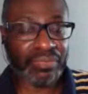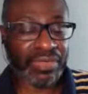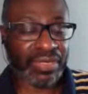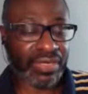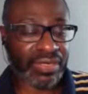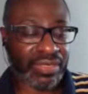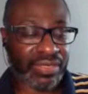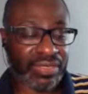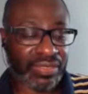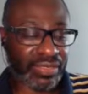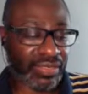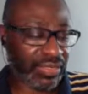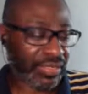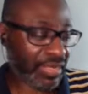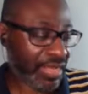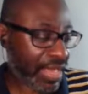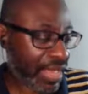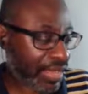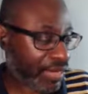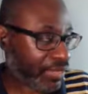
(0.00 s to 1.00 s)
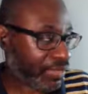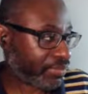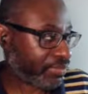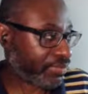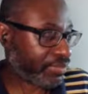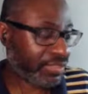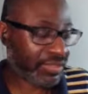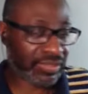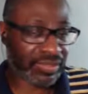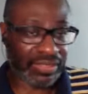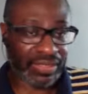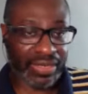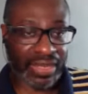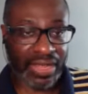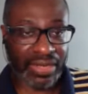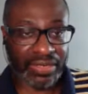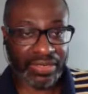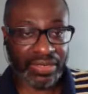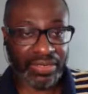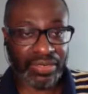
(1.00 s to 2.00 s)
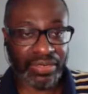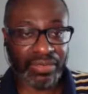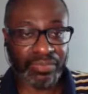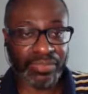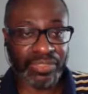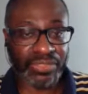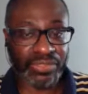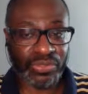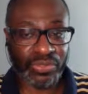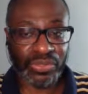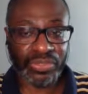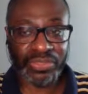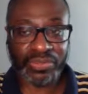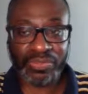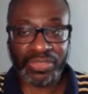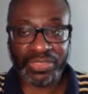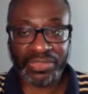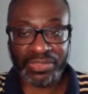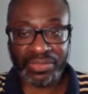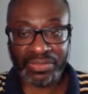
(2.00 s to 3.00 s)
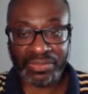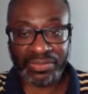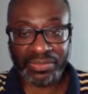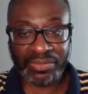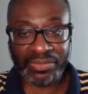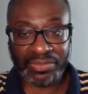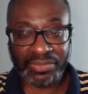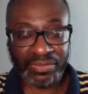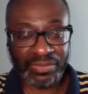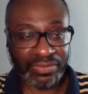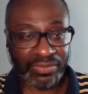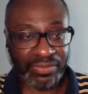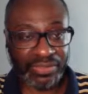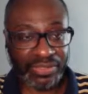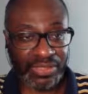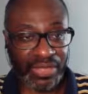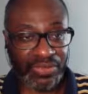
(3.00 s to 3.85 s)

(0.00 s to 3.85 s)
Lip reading: a guy that gets a lot of endorsements and stuff